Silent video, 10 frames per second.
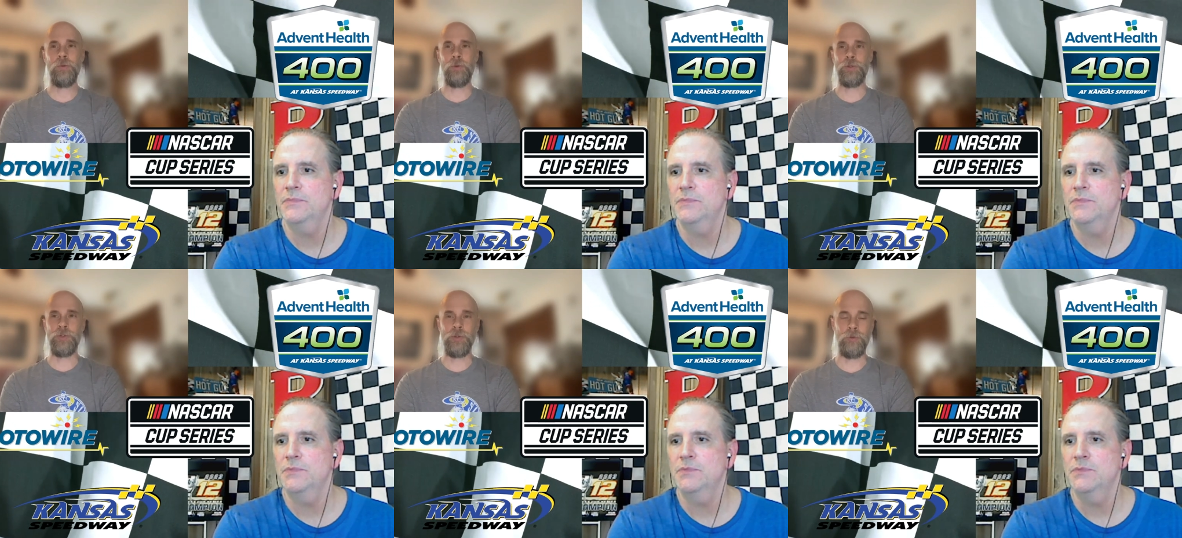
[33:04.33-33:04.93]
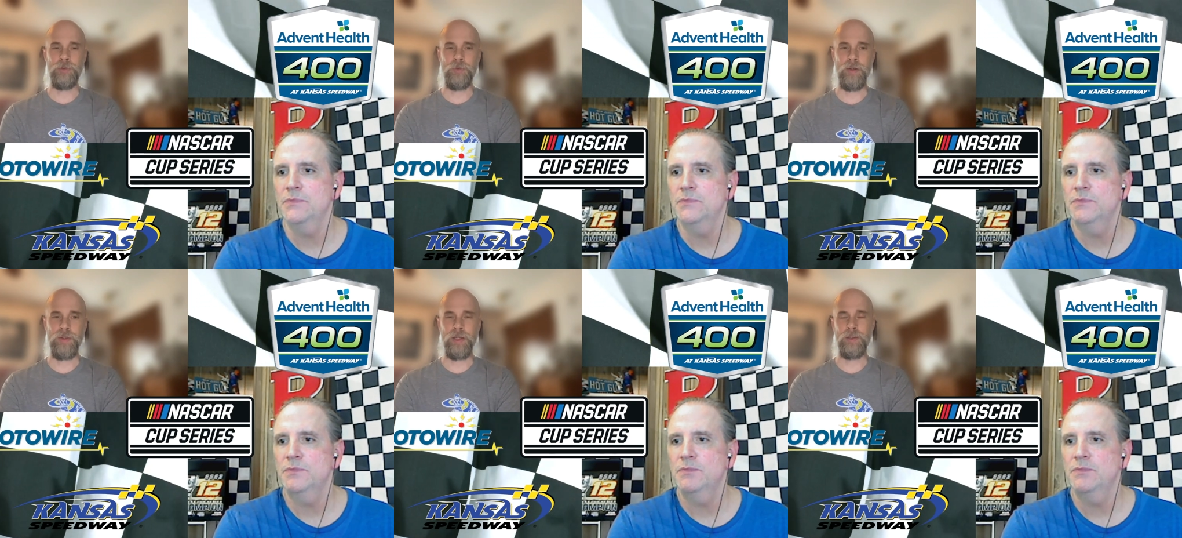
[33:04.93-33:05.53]
Speaker 1: Richard Childress
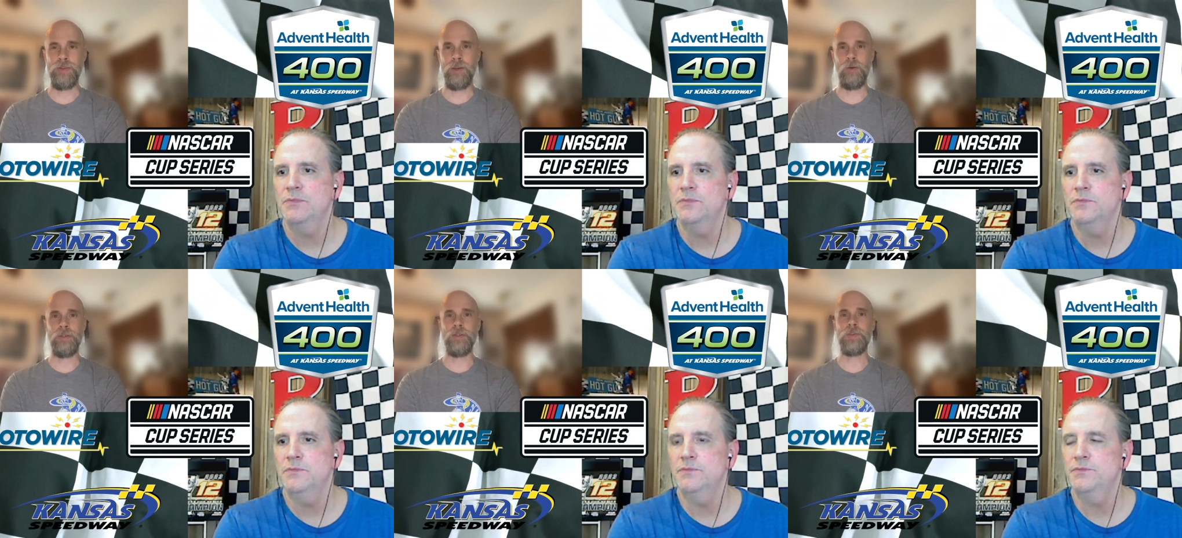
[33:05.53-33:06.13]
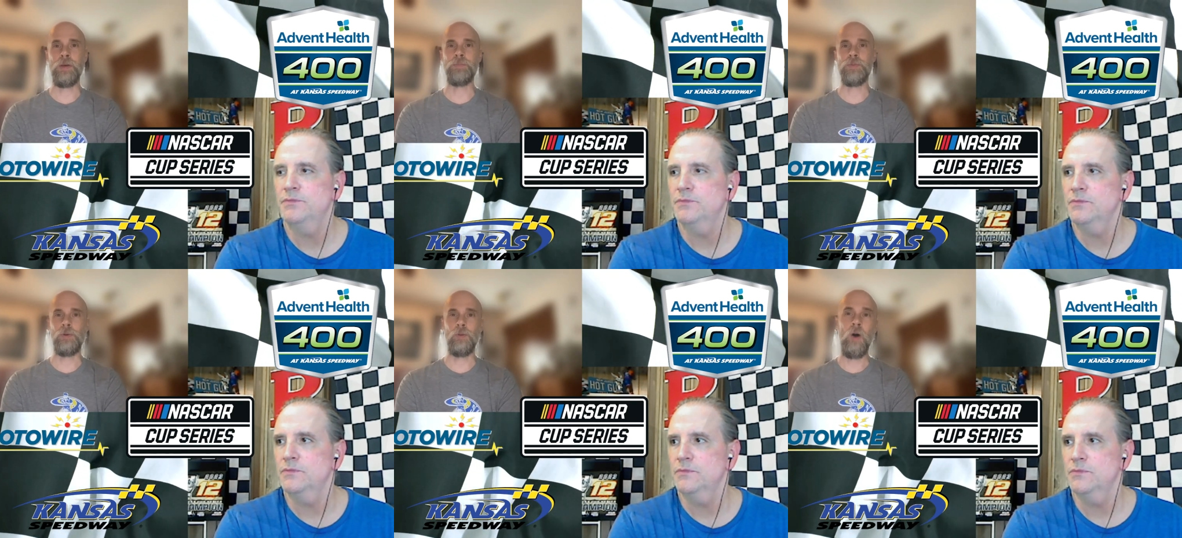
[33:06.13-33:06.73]
Racing doesn't go into slumps
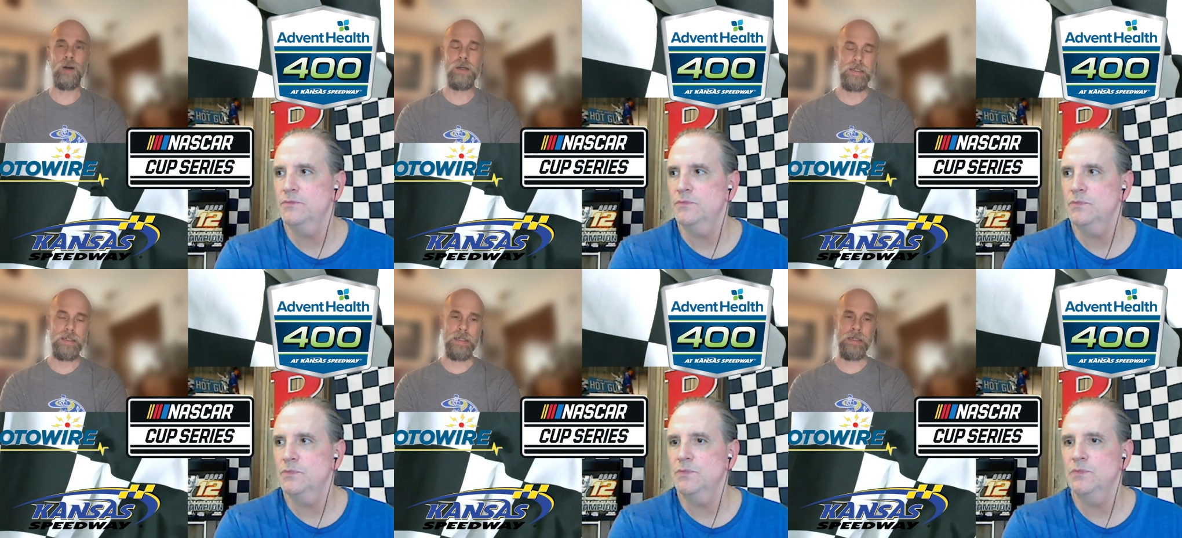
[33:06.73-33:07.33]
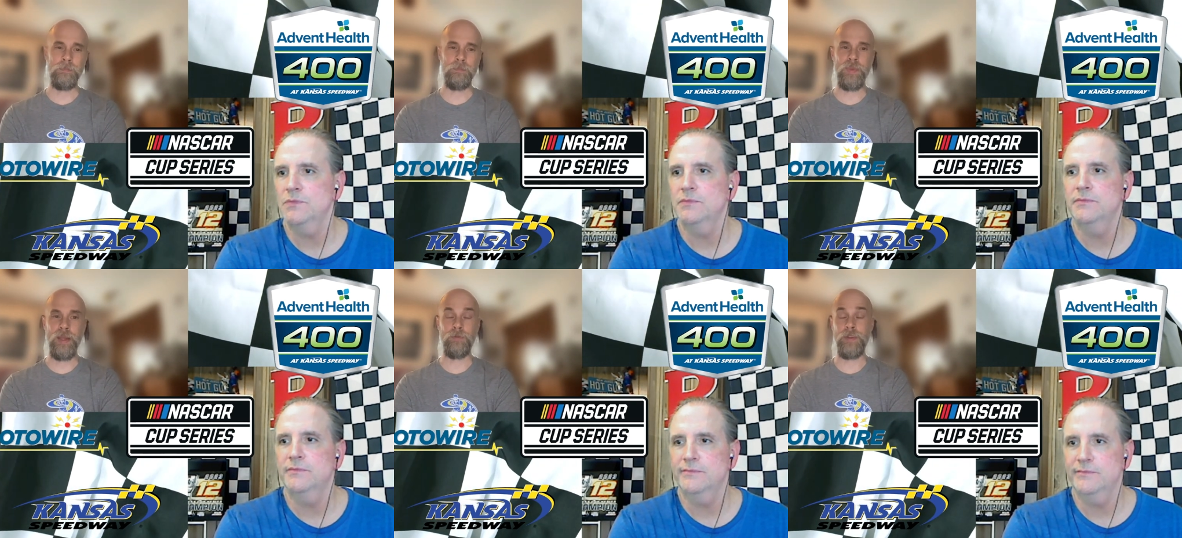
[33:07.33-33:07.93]
for long. Um,
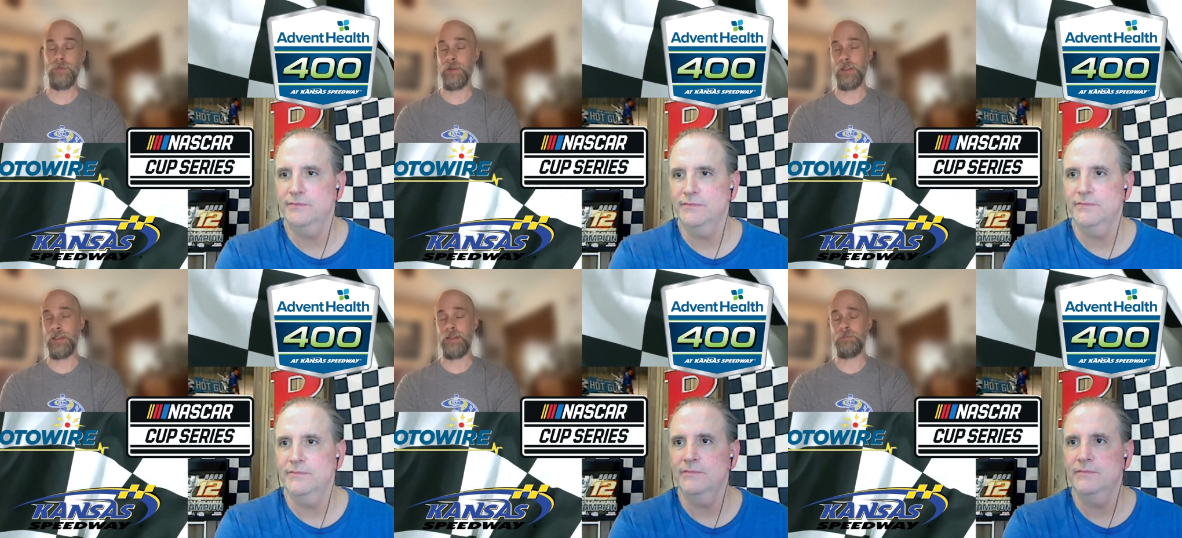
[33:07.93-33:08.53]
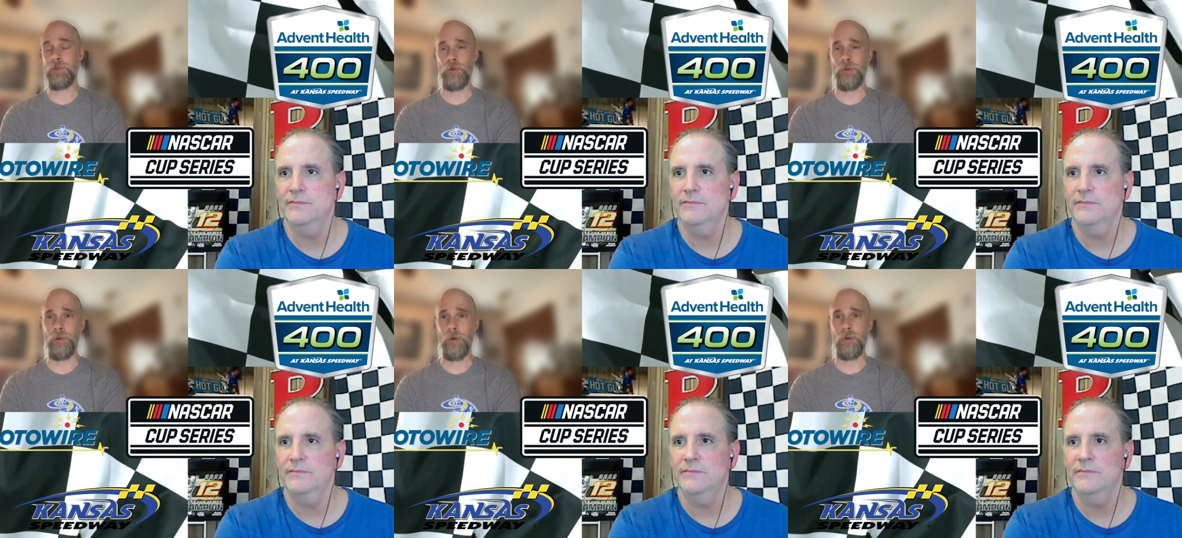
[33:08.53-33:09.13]
they've definitely turned
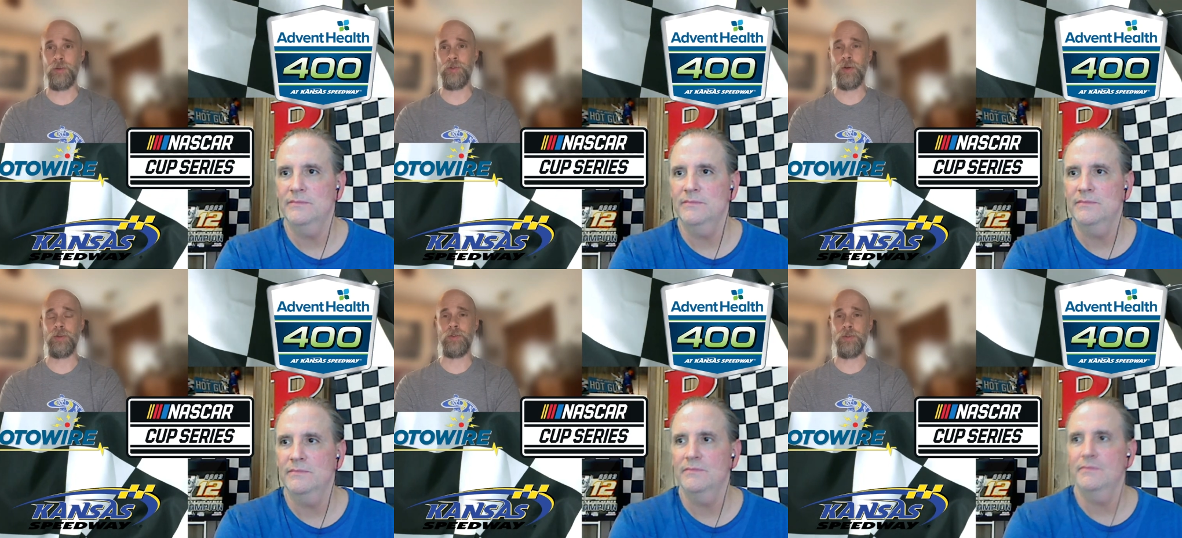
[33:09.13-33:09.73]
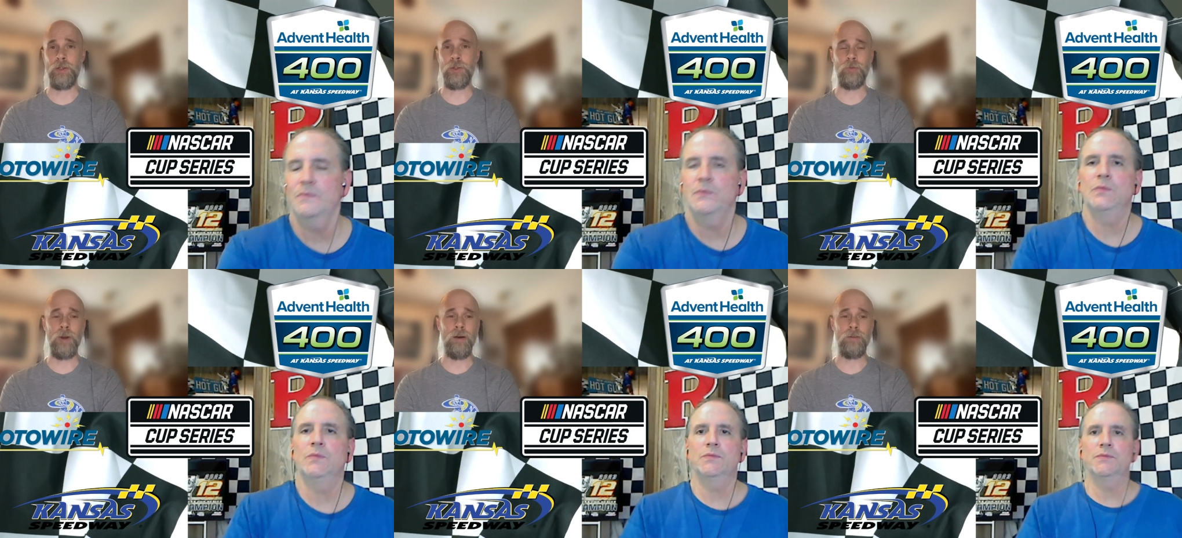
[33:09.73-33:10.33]
their organization
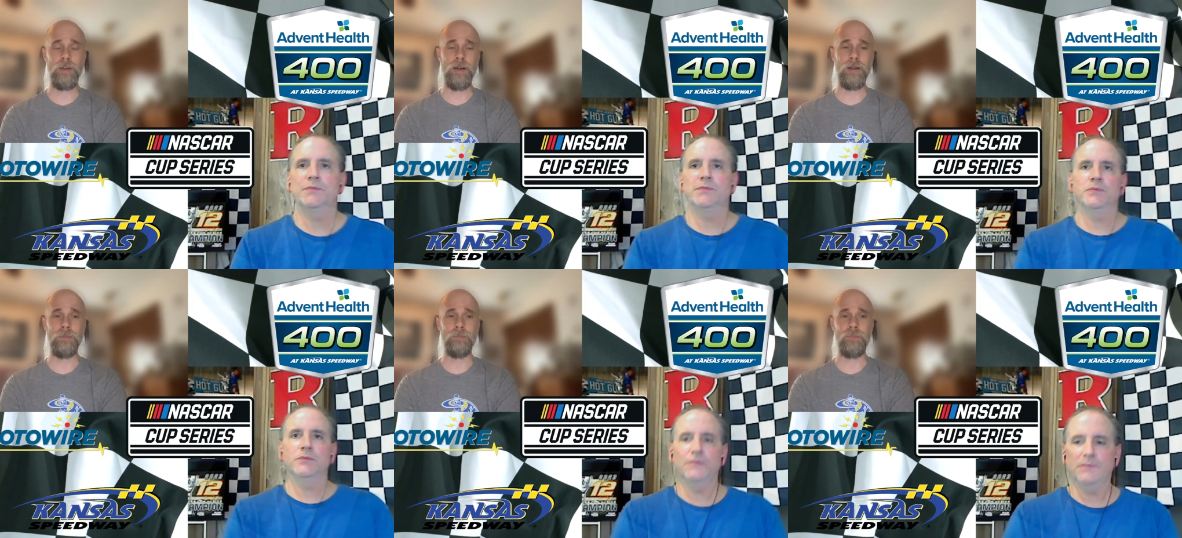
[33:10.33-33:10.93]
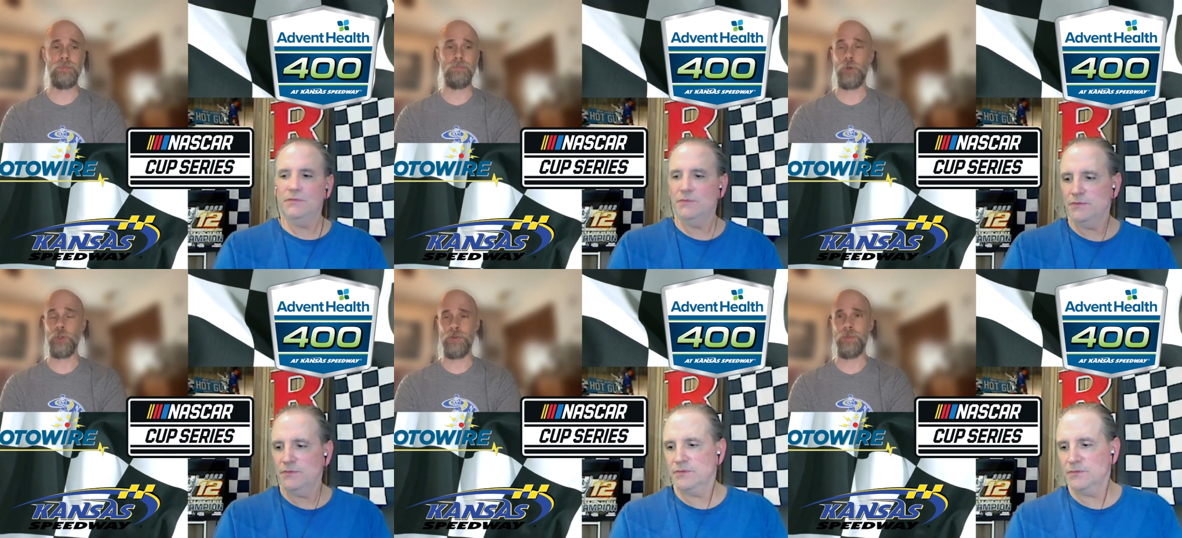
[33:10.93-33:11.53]
around. Um,
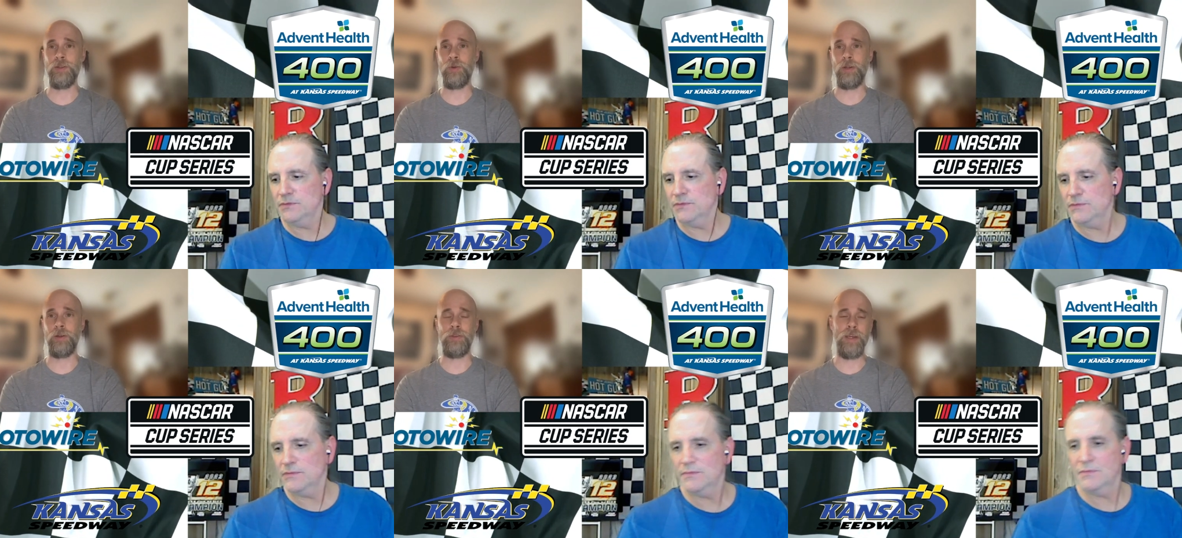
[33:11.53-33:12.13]
Busch has been doing good